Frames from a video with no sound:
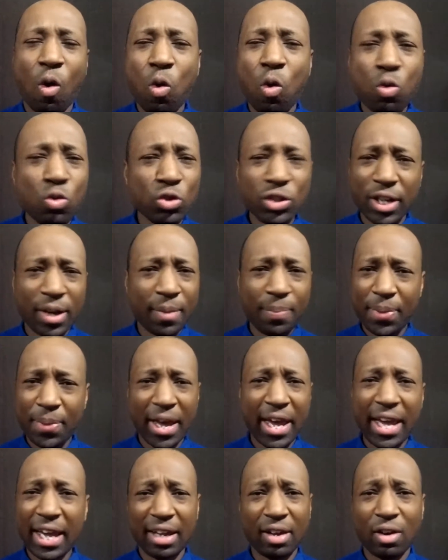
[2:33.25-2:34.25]
Who's going to
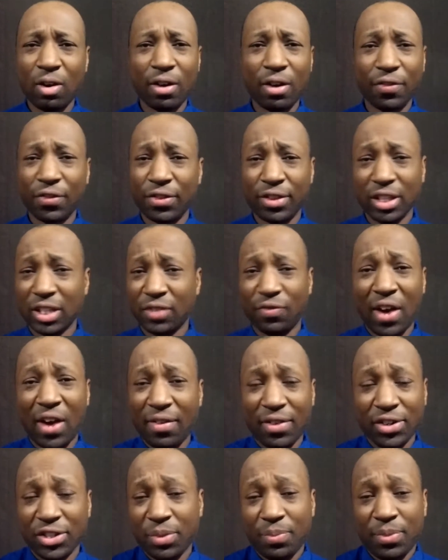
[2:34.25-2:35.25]
pay off this
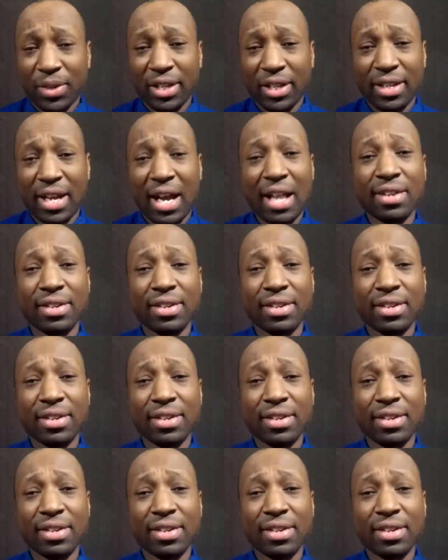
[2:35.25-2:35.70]
$500 million?